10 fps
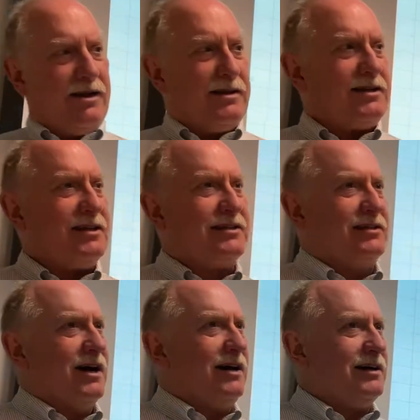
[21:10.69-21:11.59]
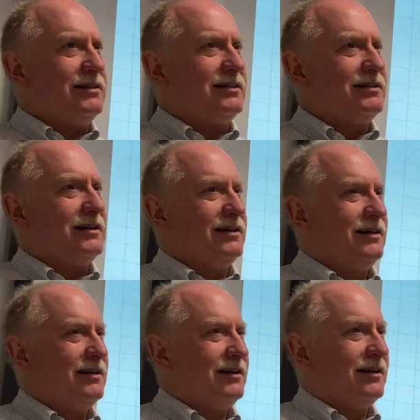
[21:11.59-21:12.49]
this is not
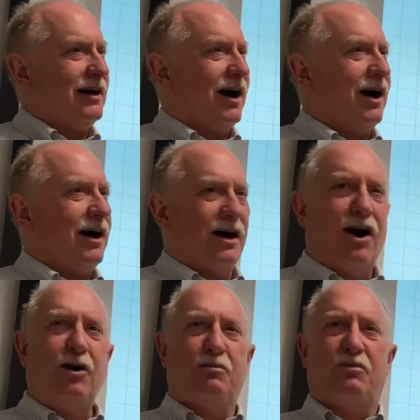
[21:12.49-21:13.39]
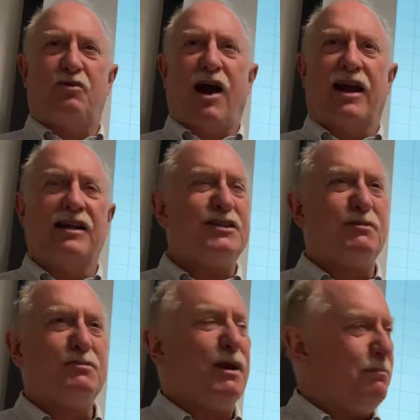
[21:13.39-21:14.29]
our rocket. This
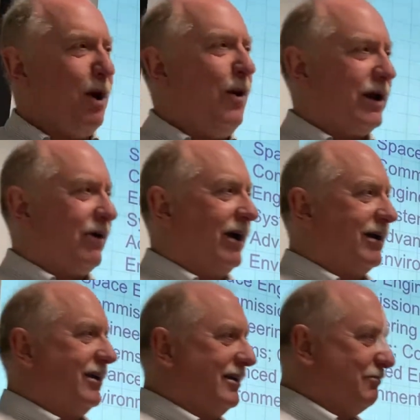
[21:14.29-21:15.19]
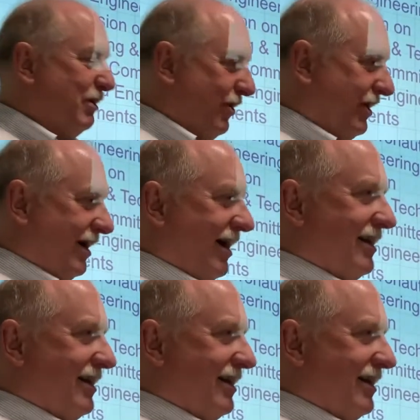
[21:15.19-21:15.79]
must be a Boeing rocket. And then Boeing